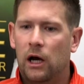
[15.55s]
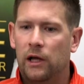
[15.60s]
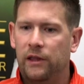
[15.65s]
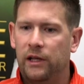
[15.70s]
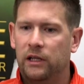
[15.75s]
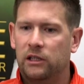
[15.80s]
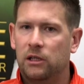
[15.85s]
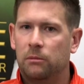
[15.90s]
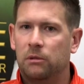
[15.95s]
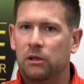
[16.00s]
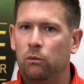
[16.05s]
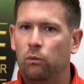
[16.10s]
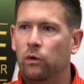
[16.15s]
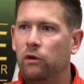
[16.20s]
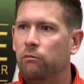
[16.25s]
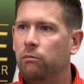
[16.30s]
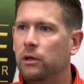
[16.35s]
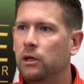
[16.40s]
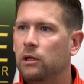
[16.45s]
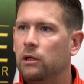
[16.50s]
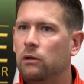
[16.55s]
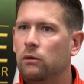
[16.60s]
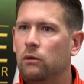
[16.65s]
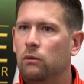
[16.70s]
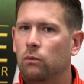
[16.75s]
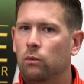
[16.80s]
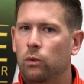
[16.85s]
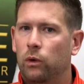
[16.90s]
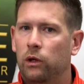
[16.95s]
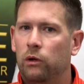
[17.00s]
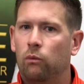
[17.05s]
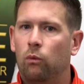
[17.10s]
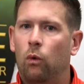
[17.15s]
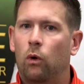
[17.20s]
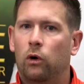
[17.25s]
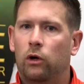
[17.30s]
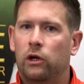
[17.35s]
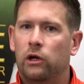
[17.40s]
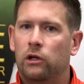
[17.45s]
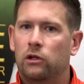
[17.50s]
I think something we've been really
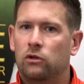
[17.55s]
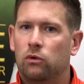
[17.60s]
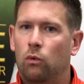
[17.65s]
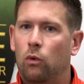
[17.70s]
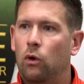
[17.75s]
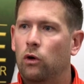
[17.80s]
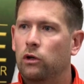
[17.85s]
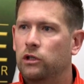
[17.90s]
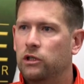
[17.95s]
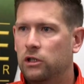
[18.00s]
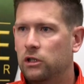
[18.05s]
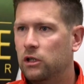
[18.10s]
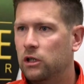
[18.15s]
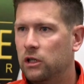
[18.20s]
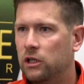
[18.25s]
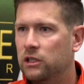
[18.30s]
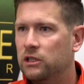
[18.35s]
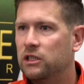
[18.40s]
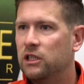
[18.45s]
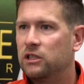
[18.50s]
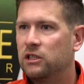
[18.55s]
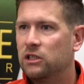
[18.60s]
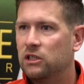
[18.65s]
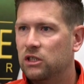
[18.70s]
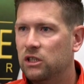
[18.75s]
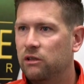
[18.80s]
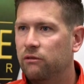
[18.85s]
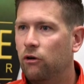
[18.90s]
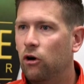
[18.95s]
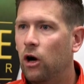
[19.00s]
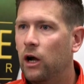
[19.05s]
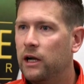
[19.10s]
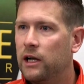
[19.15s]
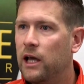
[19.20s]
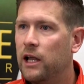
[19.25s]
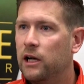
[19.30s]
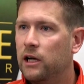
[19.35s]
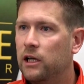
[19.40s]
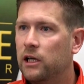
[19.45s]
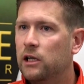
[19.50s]
working towards is the consistency of our
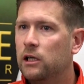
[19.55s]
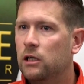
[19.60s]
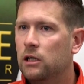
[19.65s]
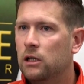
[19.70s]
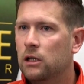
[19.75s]
identity.